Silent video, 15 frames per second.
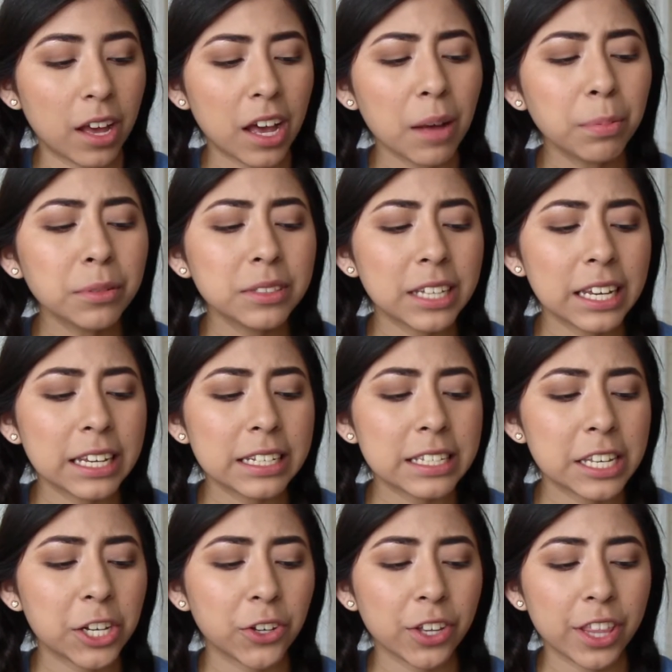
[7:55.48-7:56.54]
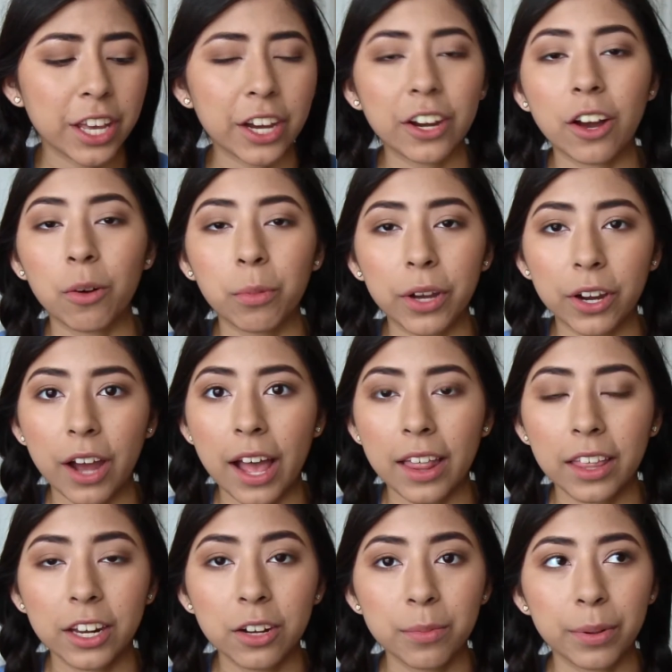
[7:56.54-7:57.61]
A couple days here and there I'll wear
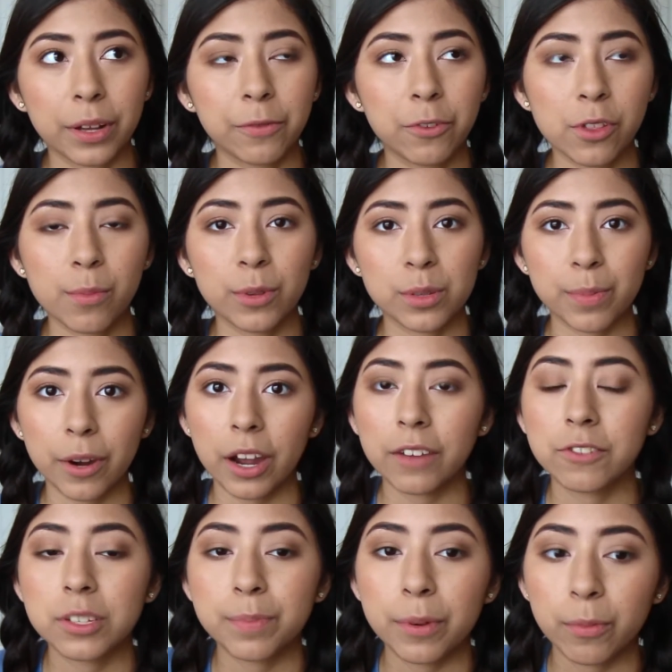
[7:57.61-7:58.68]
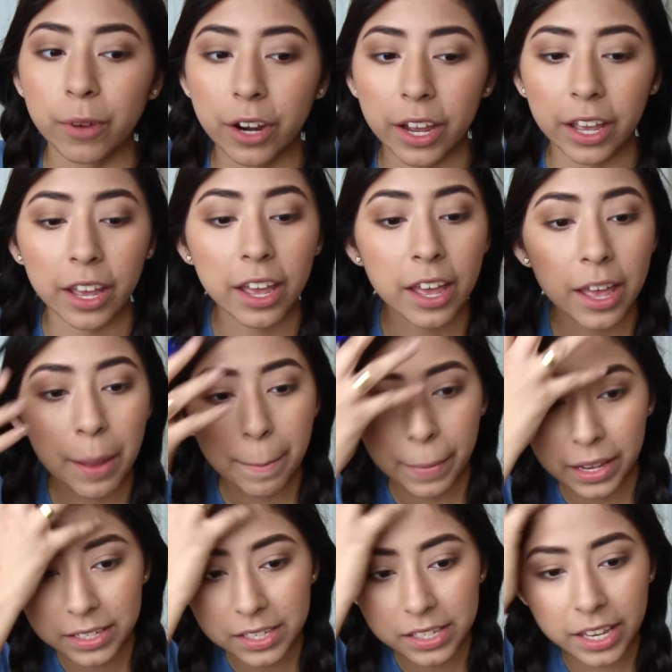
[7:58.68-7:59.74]
eyeliner, but for the most part I've just been wearing
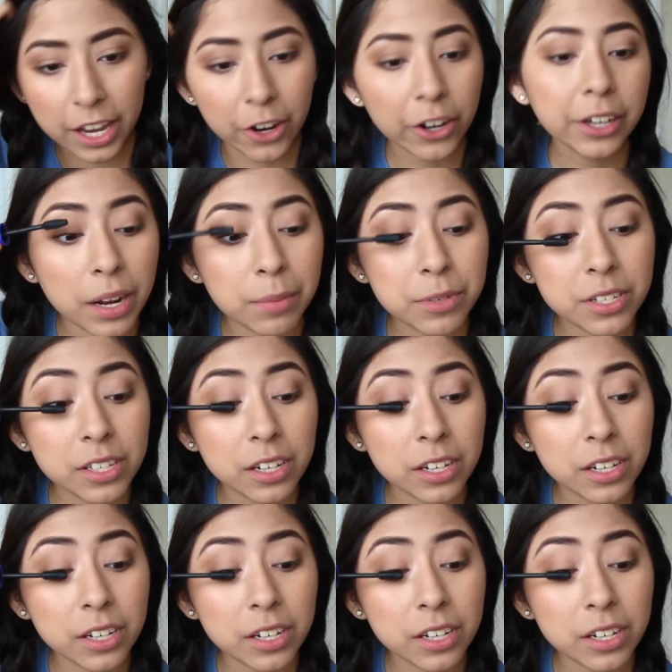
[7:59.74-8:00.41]
mascara. I'm just